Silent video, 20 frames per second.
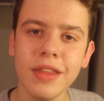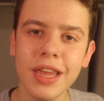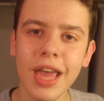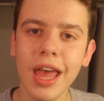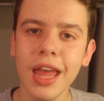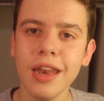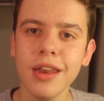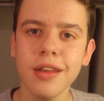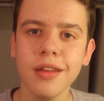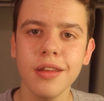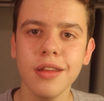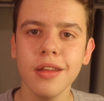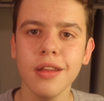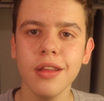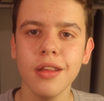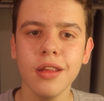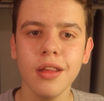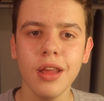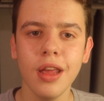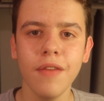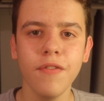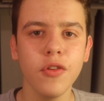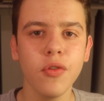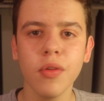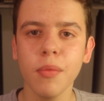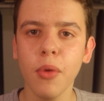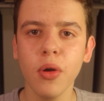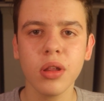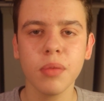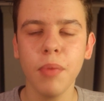the end, if you're
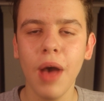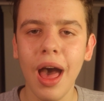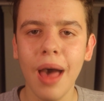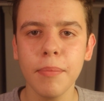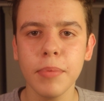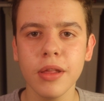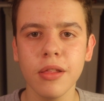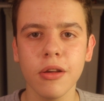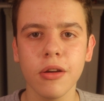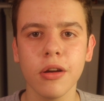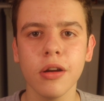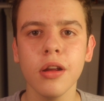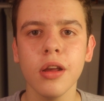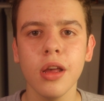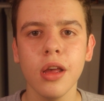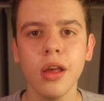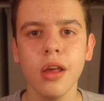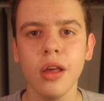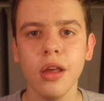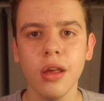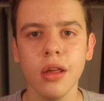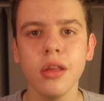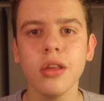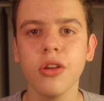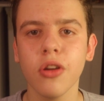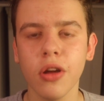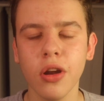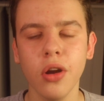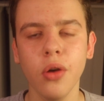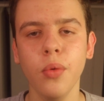the most popular,
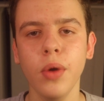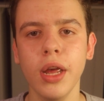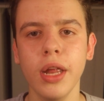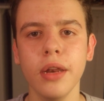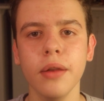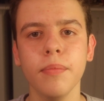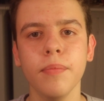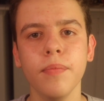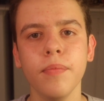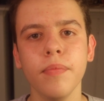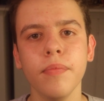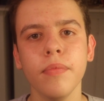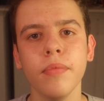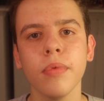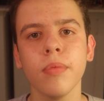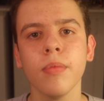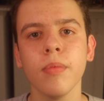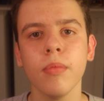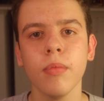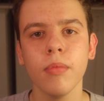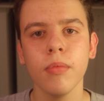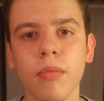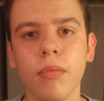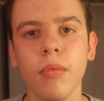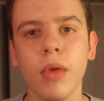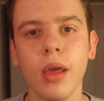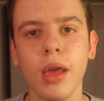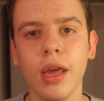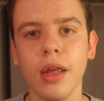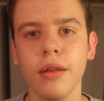you're gonna win.
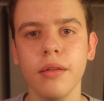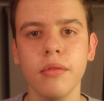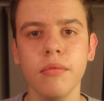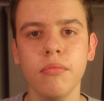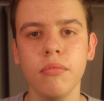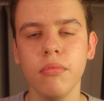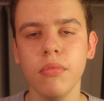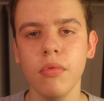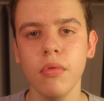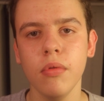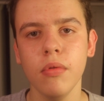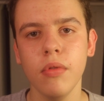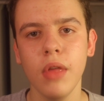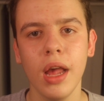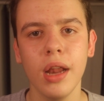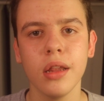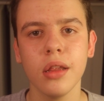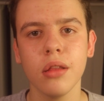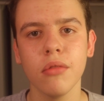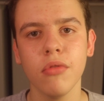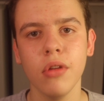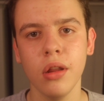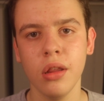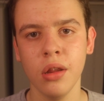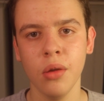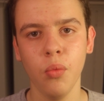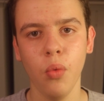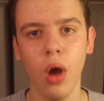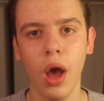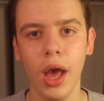And that's the
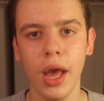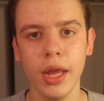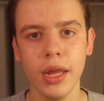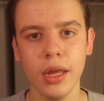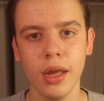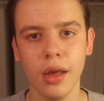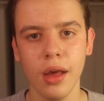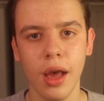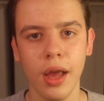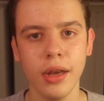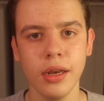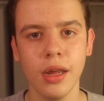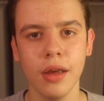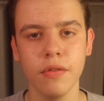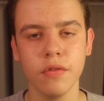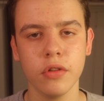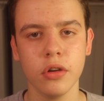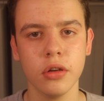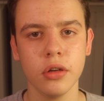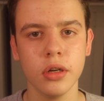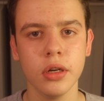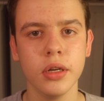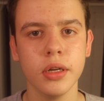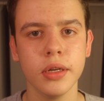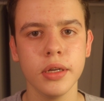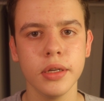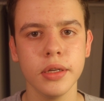reason why I never